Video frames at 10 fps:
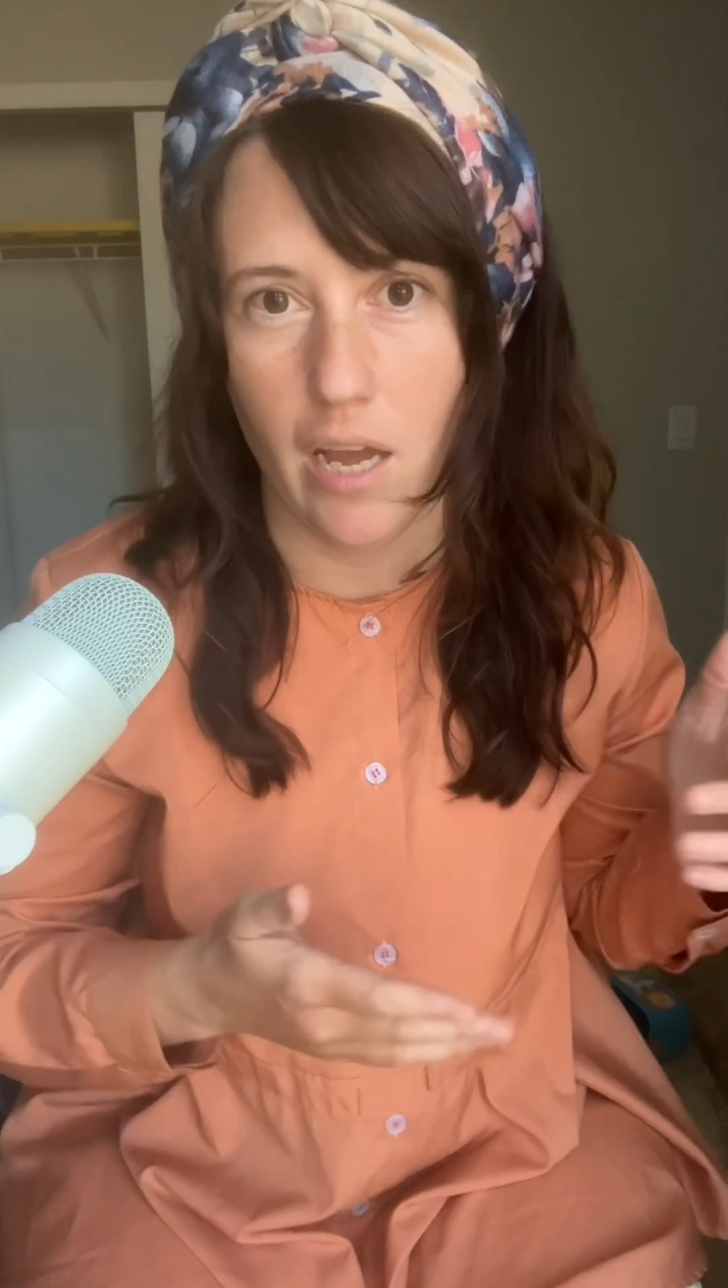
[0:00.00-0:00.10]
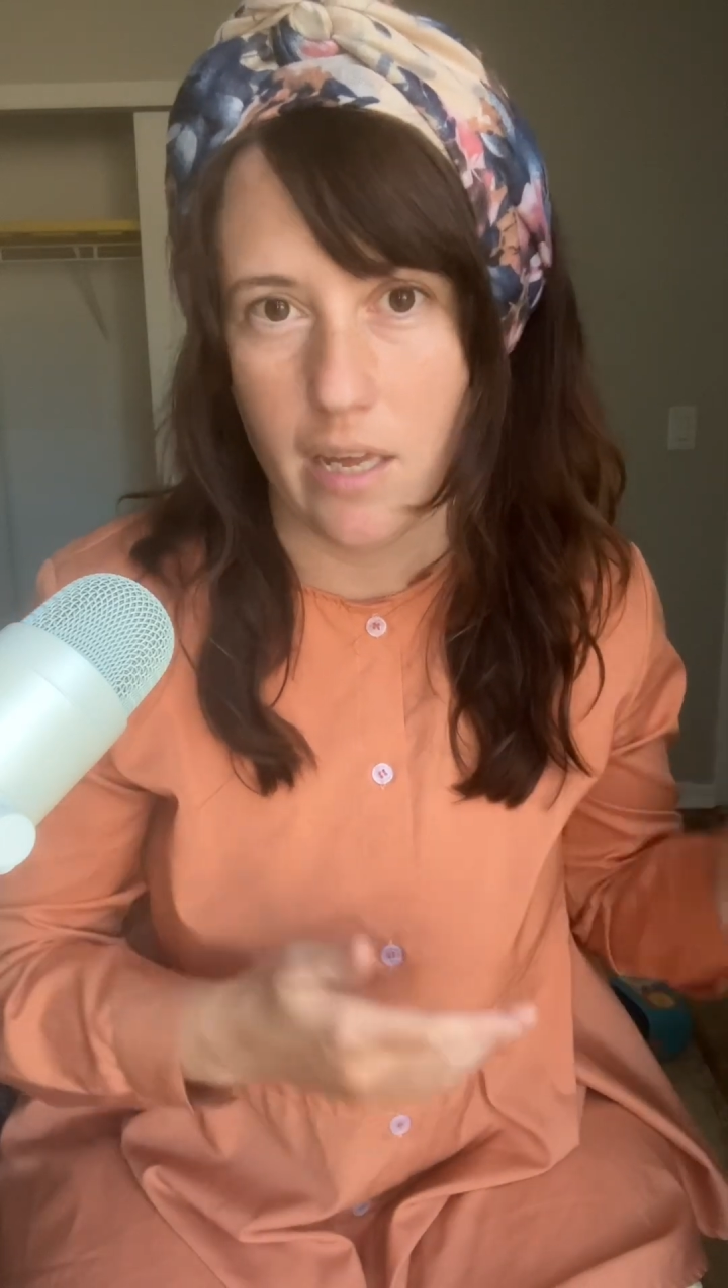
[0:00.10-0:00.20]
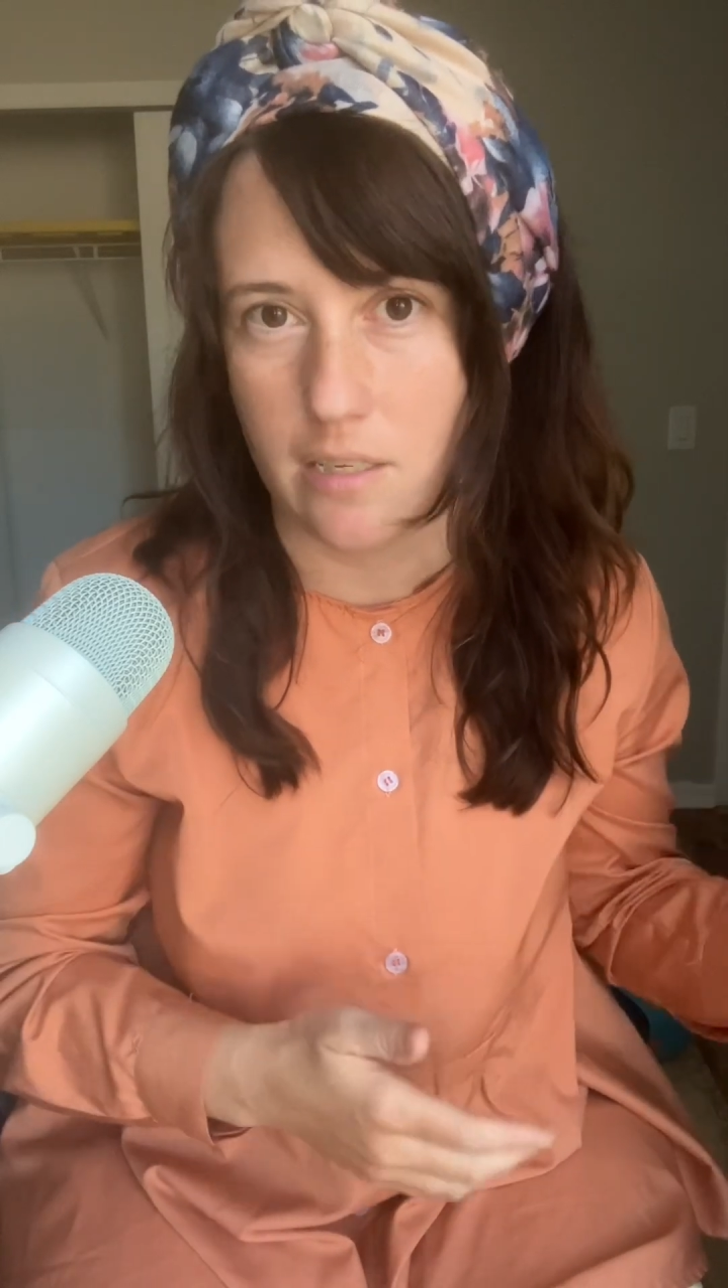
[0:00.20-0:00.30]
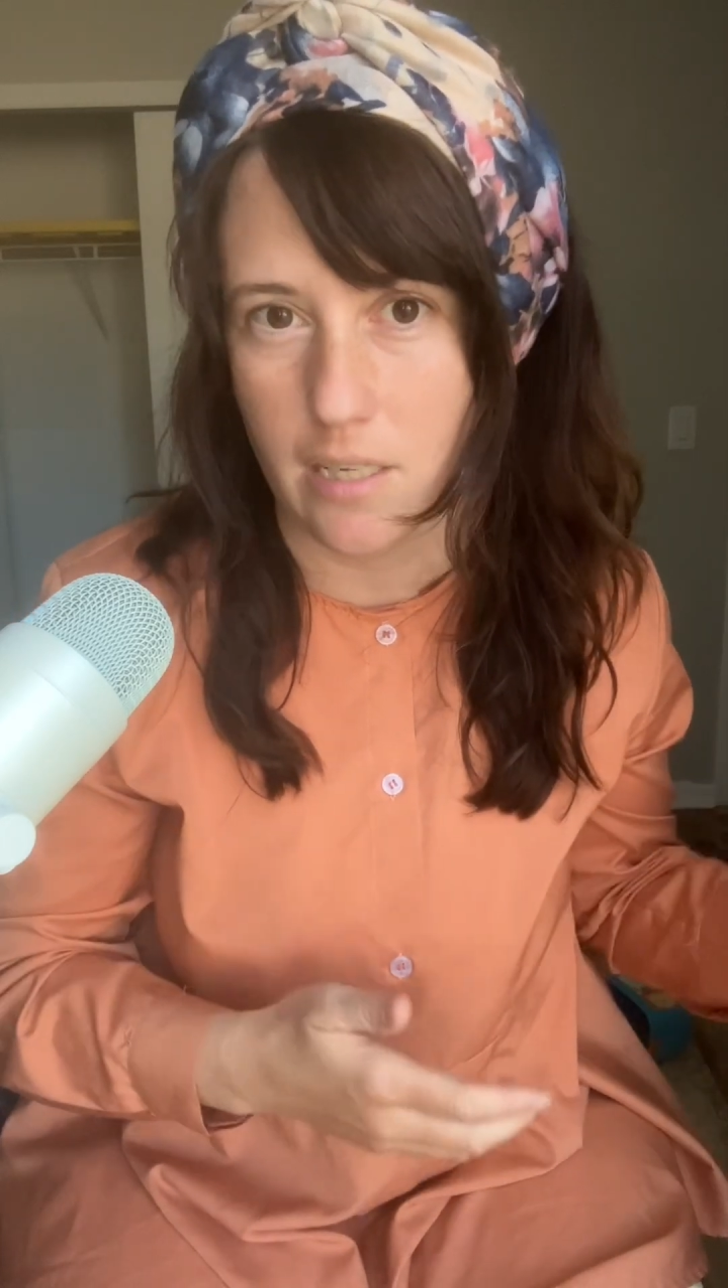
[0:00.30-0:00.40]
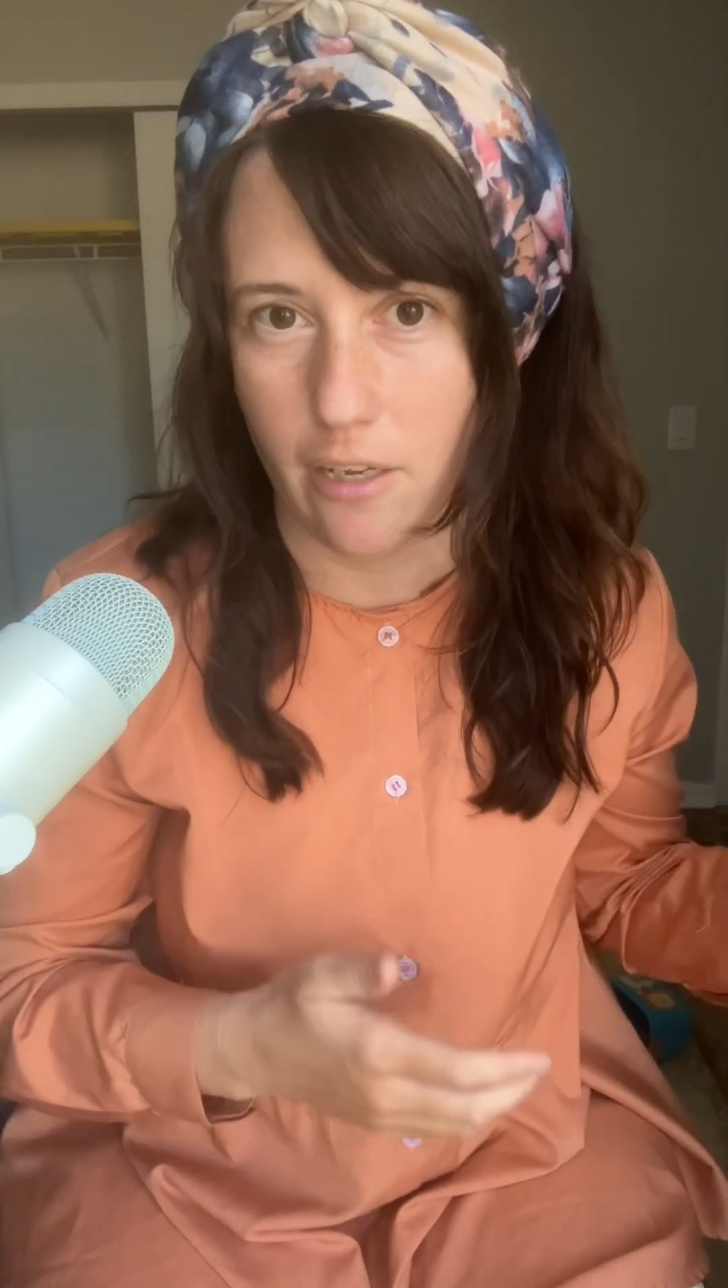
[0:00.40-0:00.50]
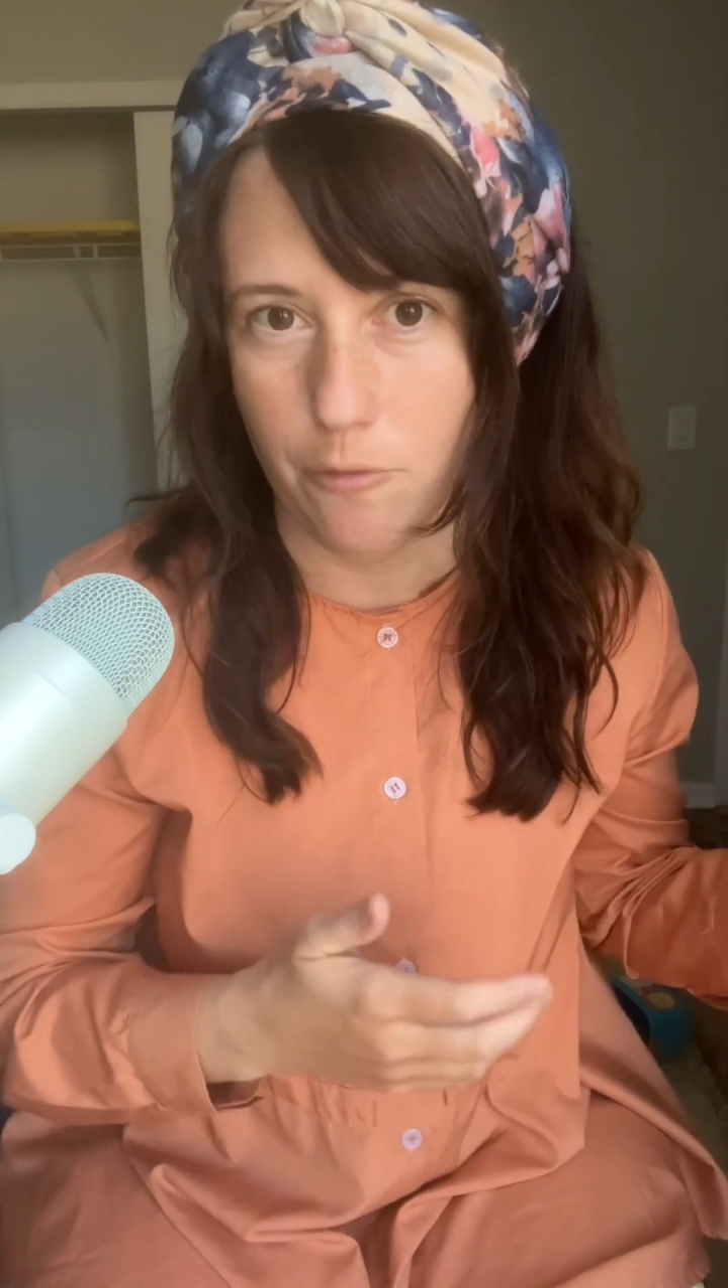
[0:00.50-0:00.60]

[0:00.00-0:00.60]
exile